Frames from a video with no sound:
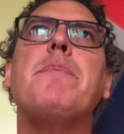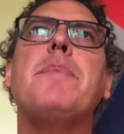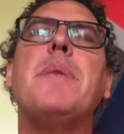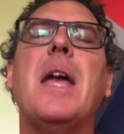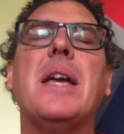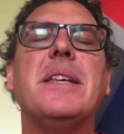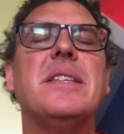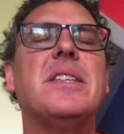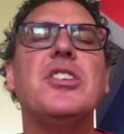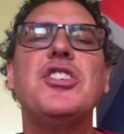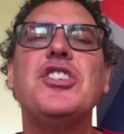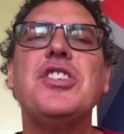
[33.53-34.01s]

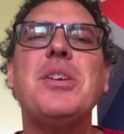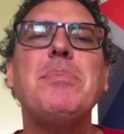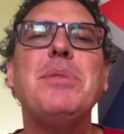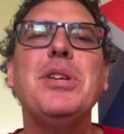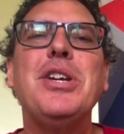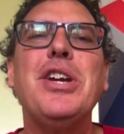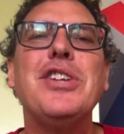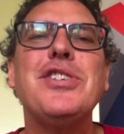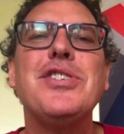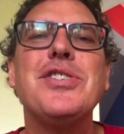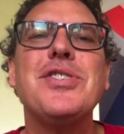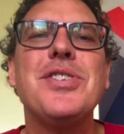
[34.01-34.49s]
and there's
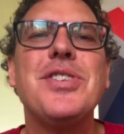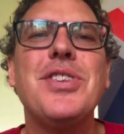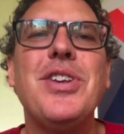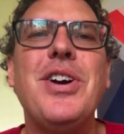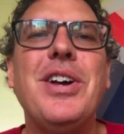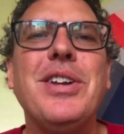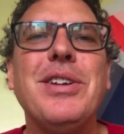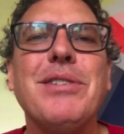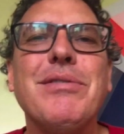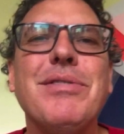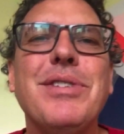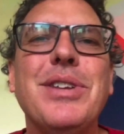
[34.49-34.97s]
something I just
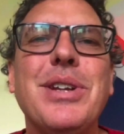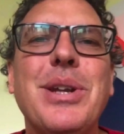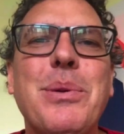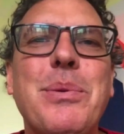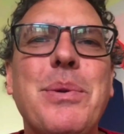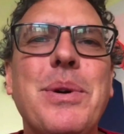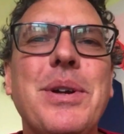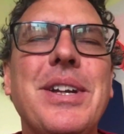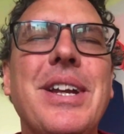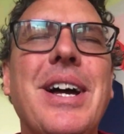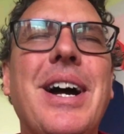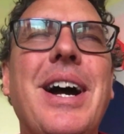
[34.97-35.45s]
thought of that I
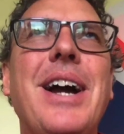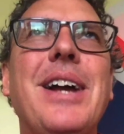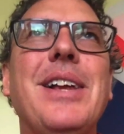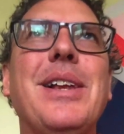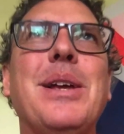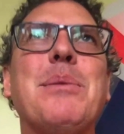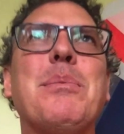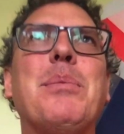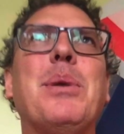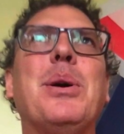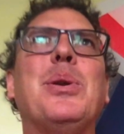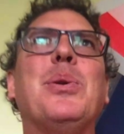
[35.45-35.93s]
wanted to
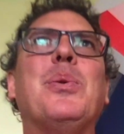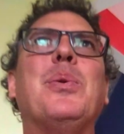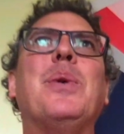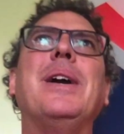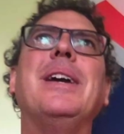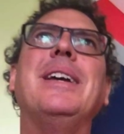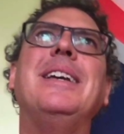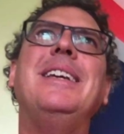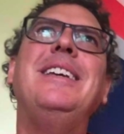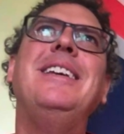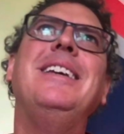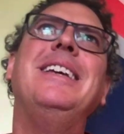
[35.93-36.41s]
highlight, by the
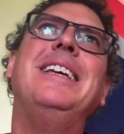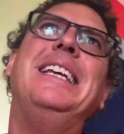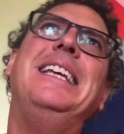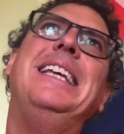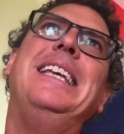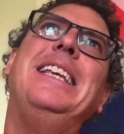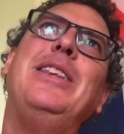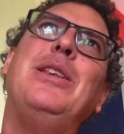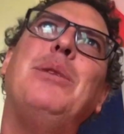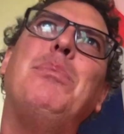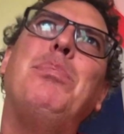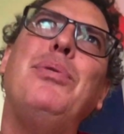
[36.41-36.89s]
way.
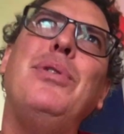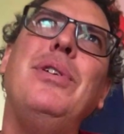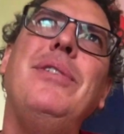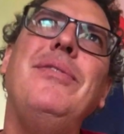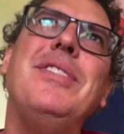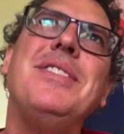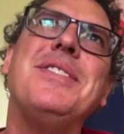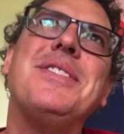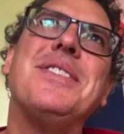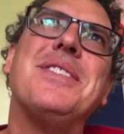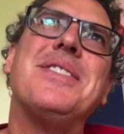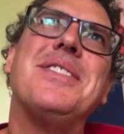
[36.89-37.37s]
In the
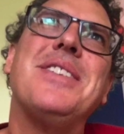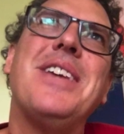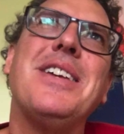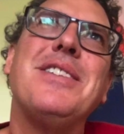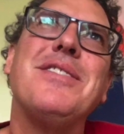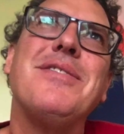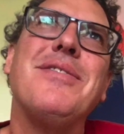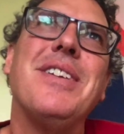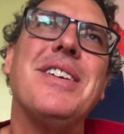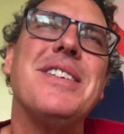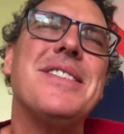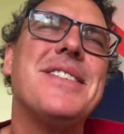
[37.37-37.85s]
previous
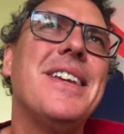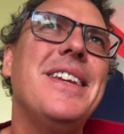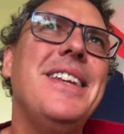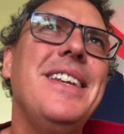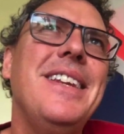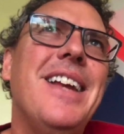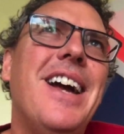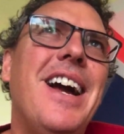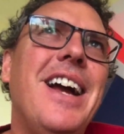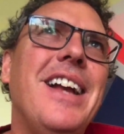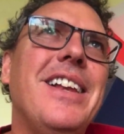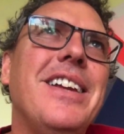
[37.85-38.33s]
assess phase, I
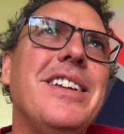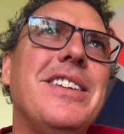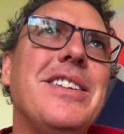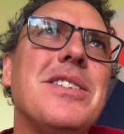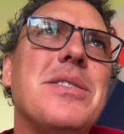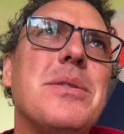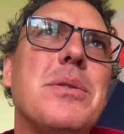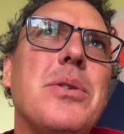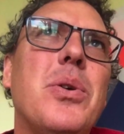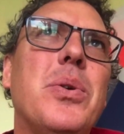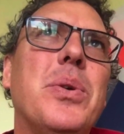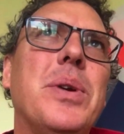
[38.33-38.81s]
didn't highlight
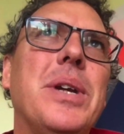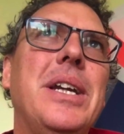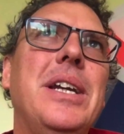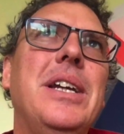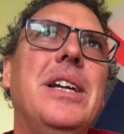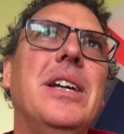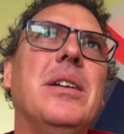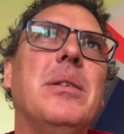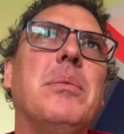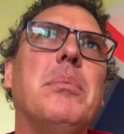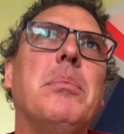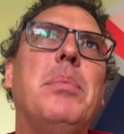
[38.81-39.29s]
this going
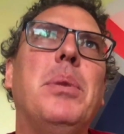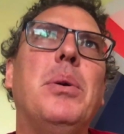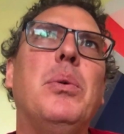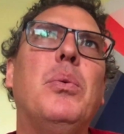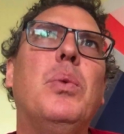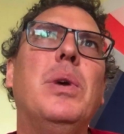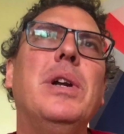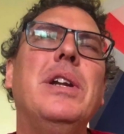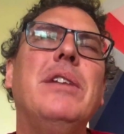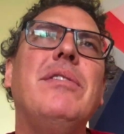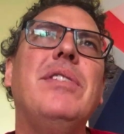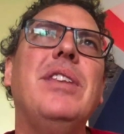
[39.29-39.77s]
in, but
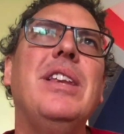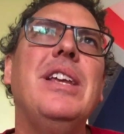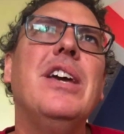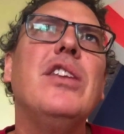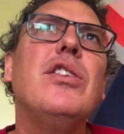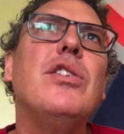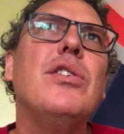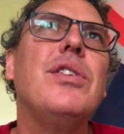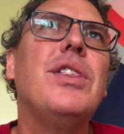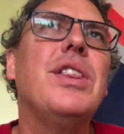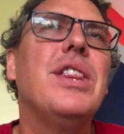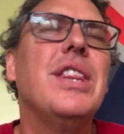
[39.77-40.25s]
one of the
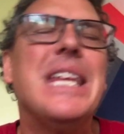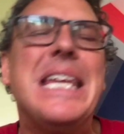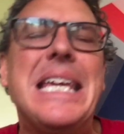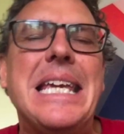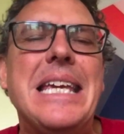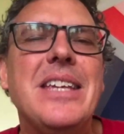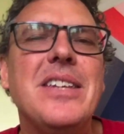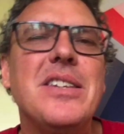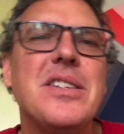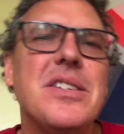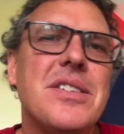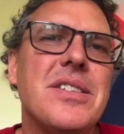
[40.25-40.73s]
other
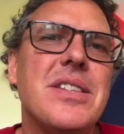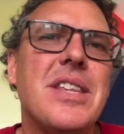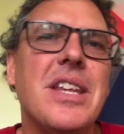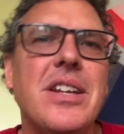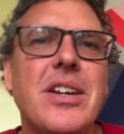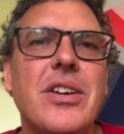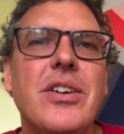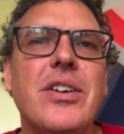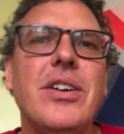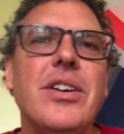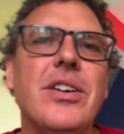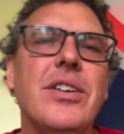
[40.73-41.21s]
things that
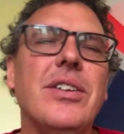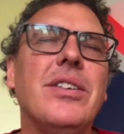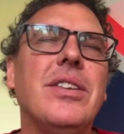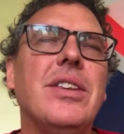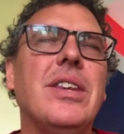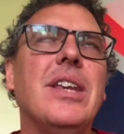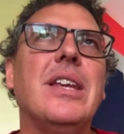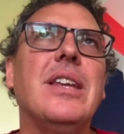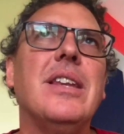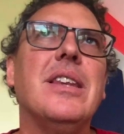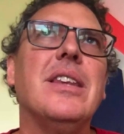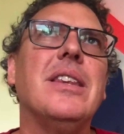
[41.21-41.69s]

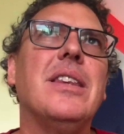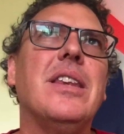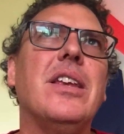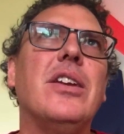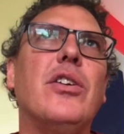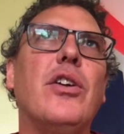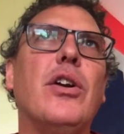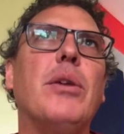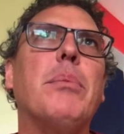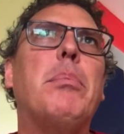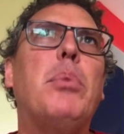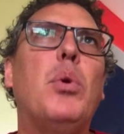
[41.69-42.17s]

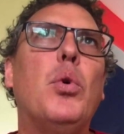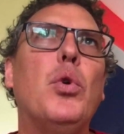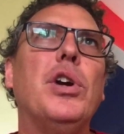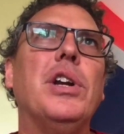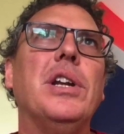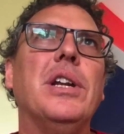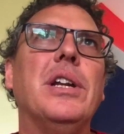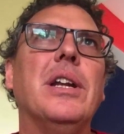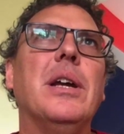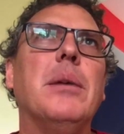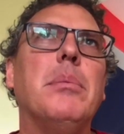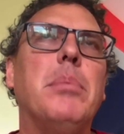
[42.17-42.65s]
are
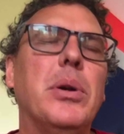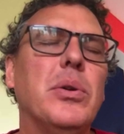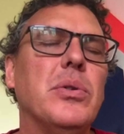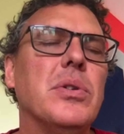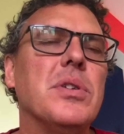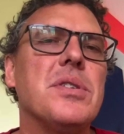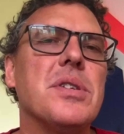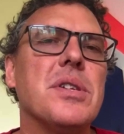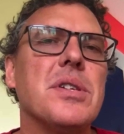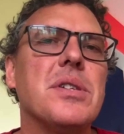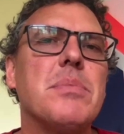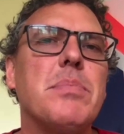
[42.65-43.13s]
important about
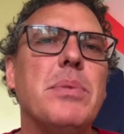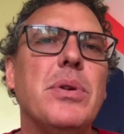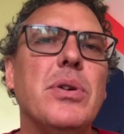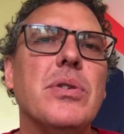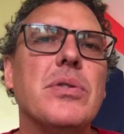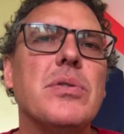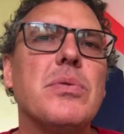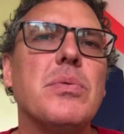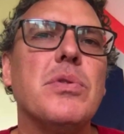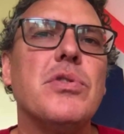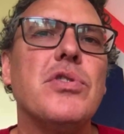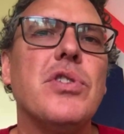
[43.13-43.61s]
this
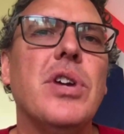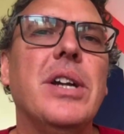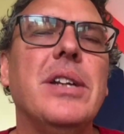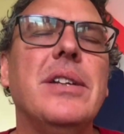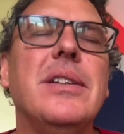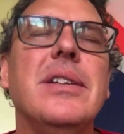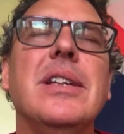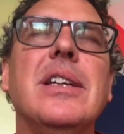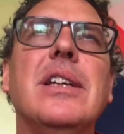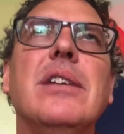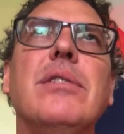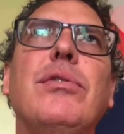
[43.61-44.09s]
experience we're trying
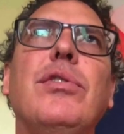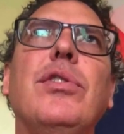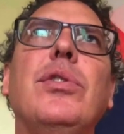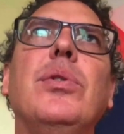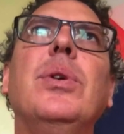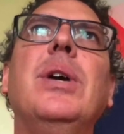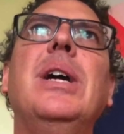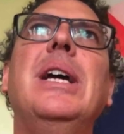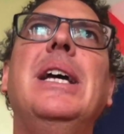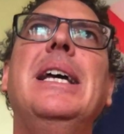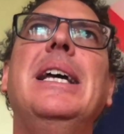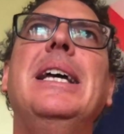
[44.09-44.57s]
to give you
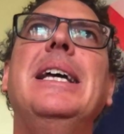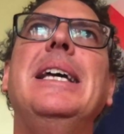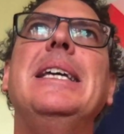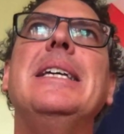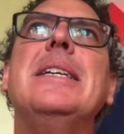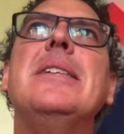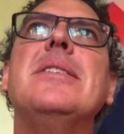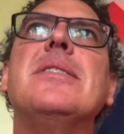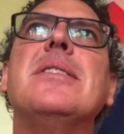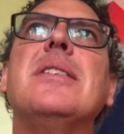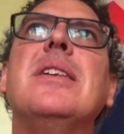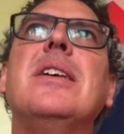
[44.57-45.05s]

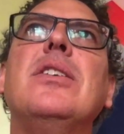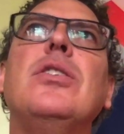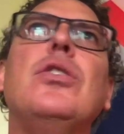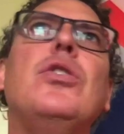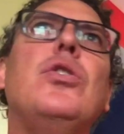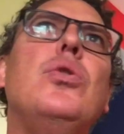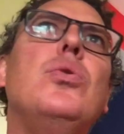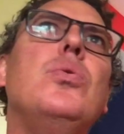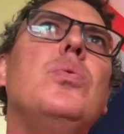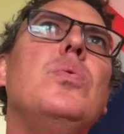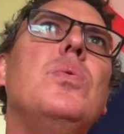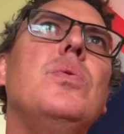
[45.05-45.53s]
is that
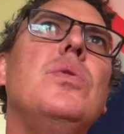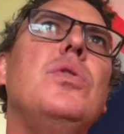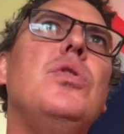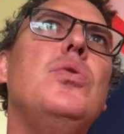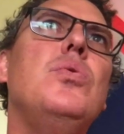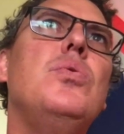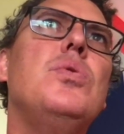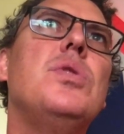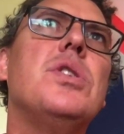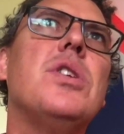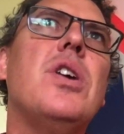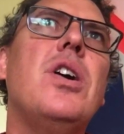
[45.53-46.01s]

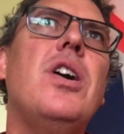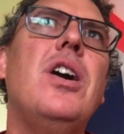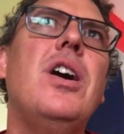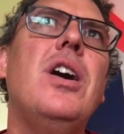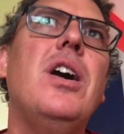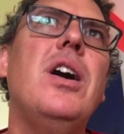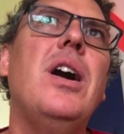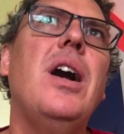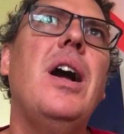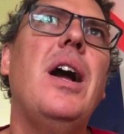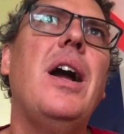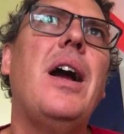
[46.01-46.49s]
you
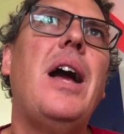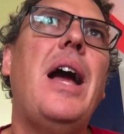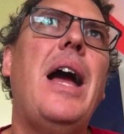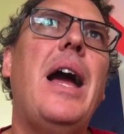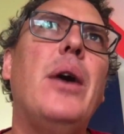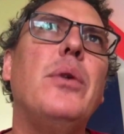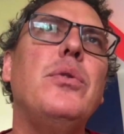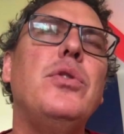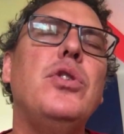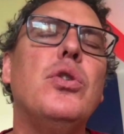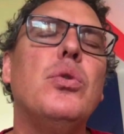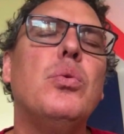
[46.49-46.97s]
saw
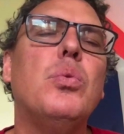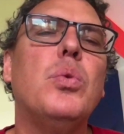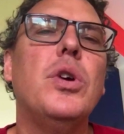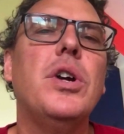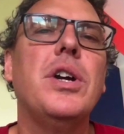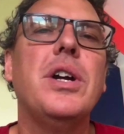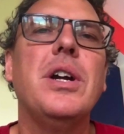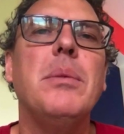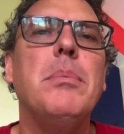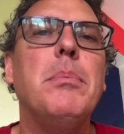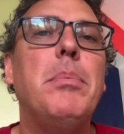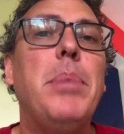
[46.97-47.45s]
how your
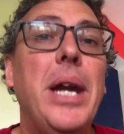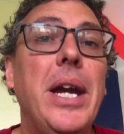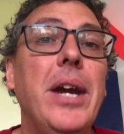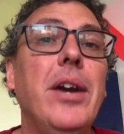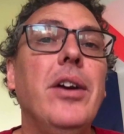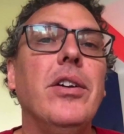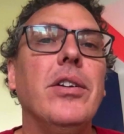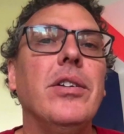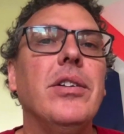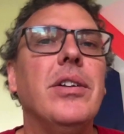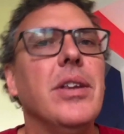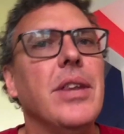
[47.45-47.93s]
work
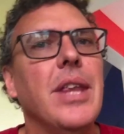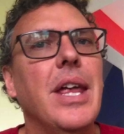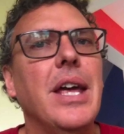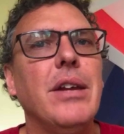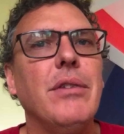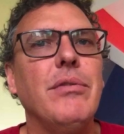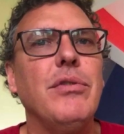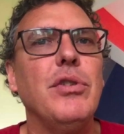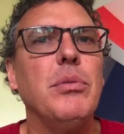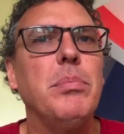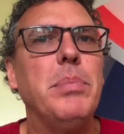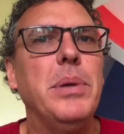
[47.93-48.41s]
compared to that
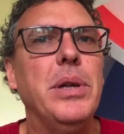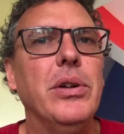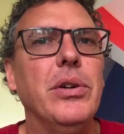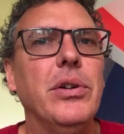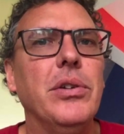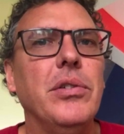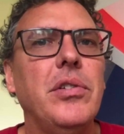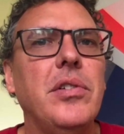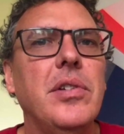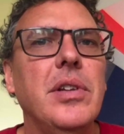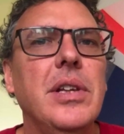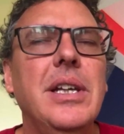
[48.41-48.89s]
of your
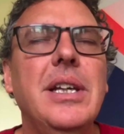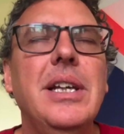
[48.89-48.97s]
peers.